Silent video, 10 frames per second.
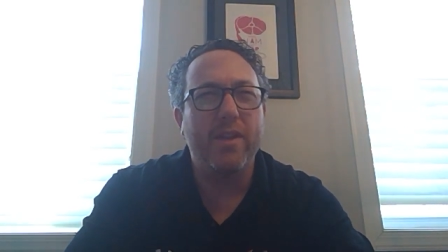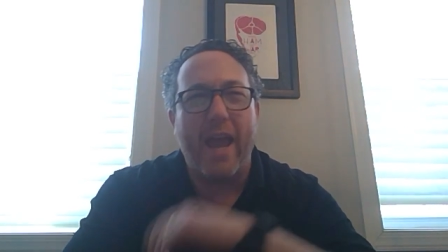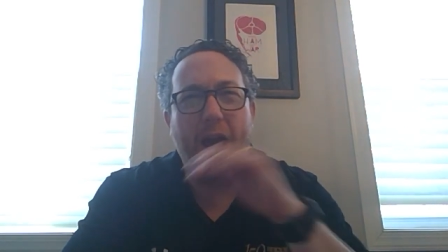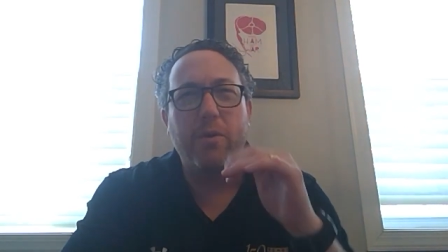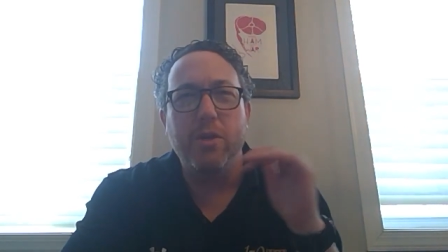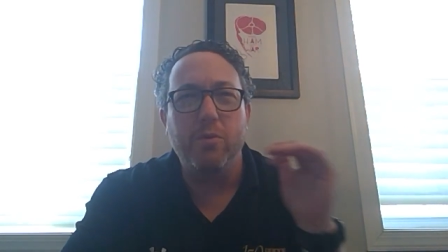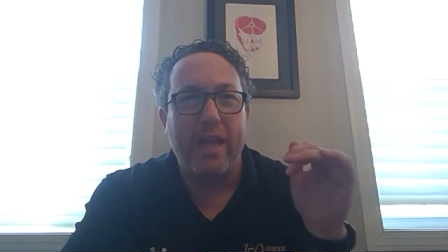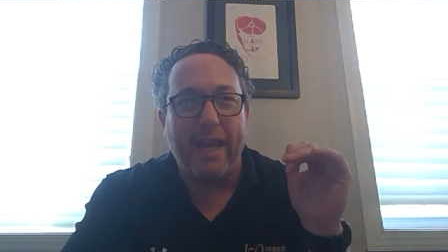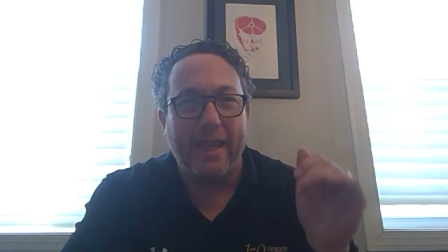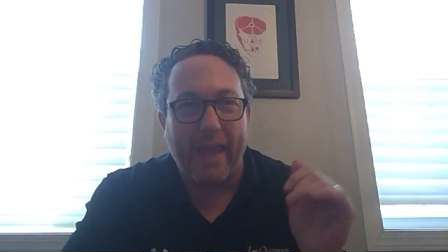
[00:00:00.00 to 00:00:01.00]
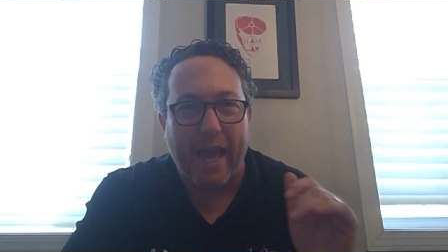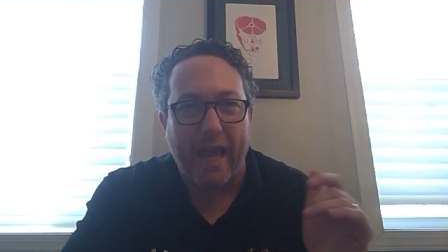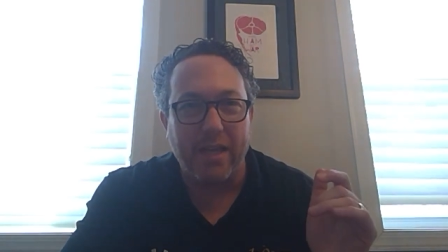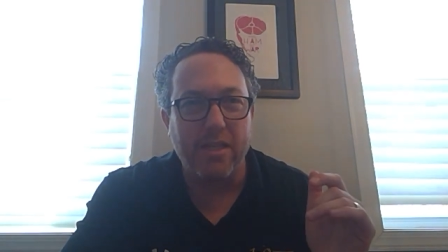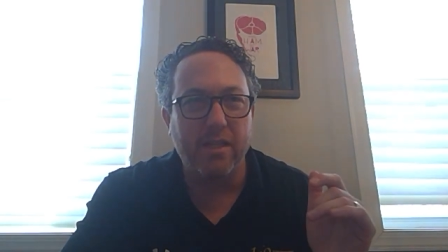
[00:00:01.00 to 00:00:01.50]
how do you take
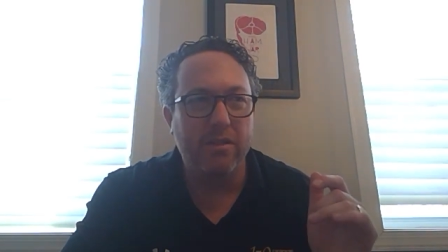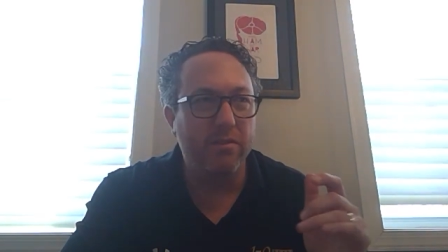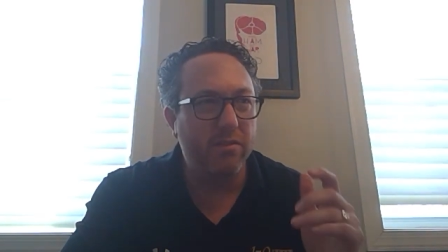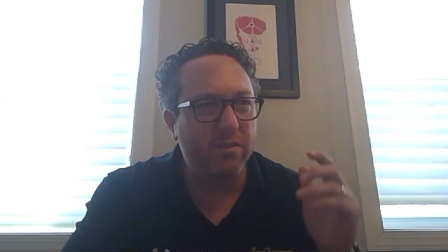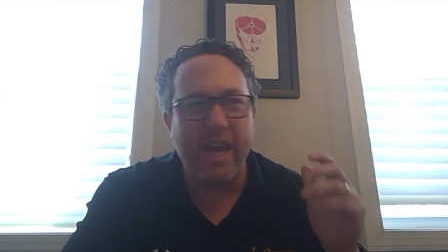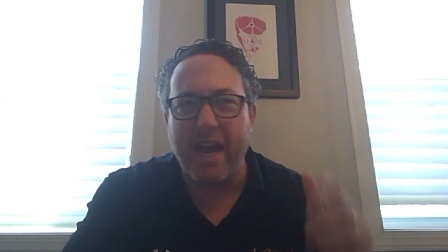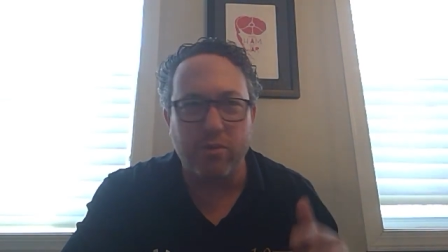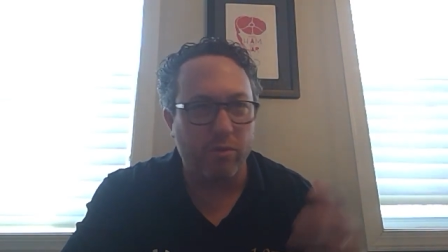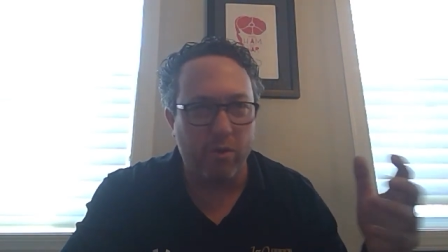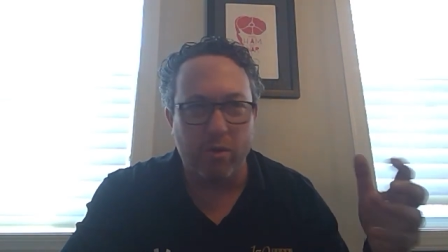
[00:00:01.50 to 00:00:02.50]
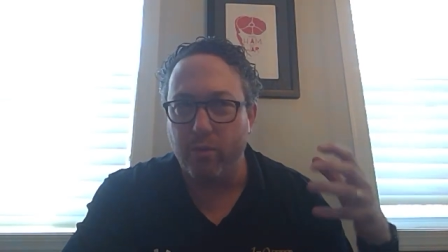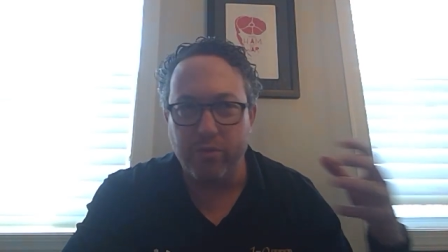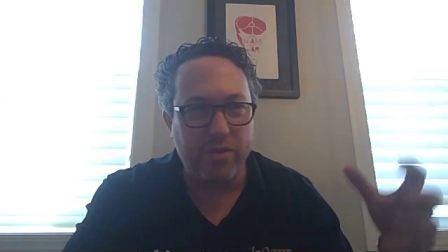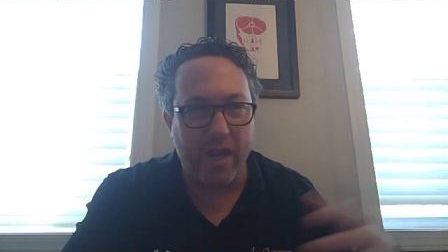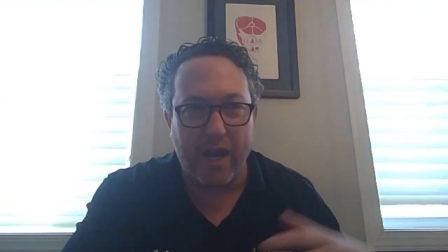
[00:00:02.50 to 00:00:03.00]
that casserole
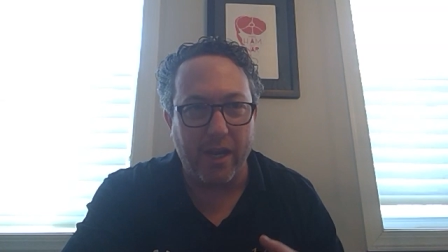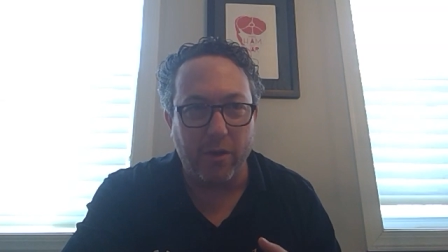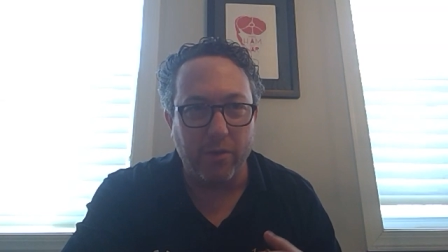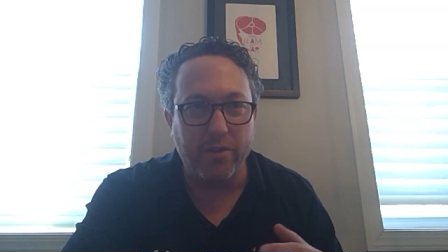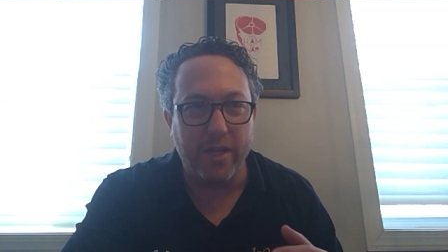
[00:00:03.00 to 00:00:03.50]
style